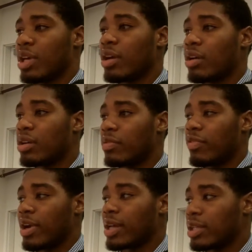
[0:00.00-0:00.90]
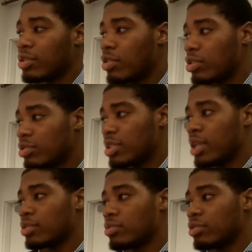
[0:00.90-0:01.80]
play harder before I get in all those
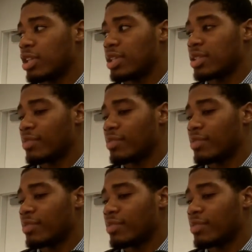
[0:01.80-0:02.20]
technical things.